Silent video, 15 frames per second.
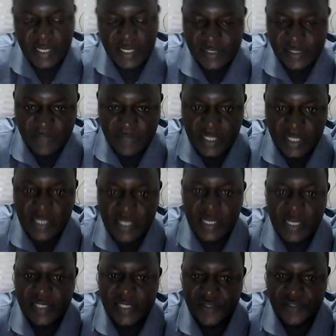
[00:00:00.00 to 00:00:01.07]
as many
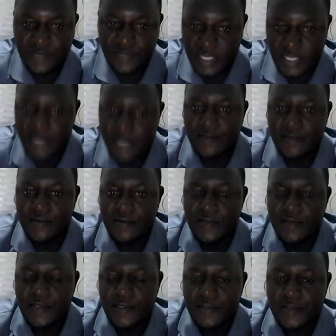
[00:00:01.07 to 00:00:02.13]
as you can.
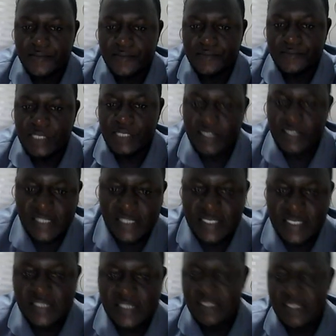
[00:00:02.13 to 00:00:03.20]
These are
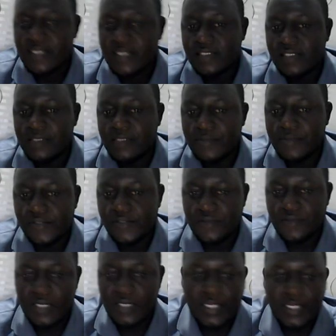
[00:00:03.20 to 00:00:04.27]
just examples. You
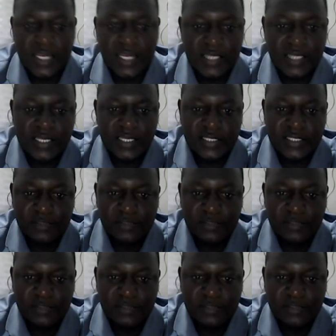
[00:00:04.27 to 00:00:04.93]
can add as